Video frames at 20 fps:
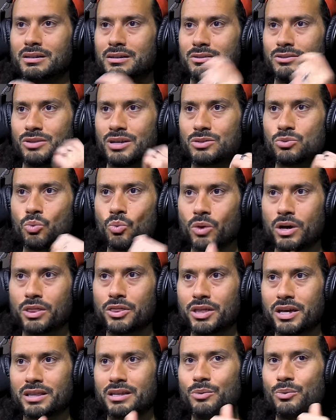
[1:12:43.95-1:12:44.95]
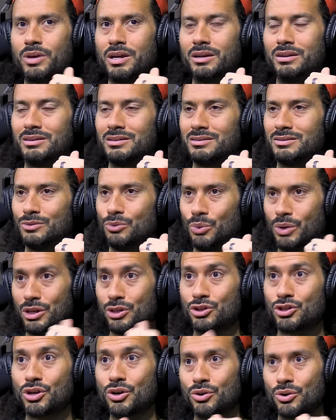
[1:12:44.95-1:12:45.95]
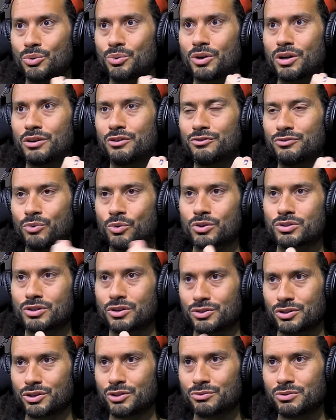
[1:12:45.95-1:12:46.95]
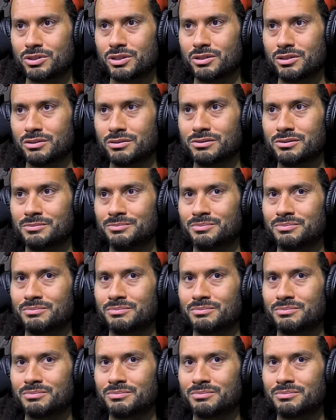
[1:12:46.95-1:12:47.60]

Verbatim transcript: So that's one thing that we we joke we're going to force our children to do.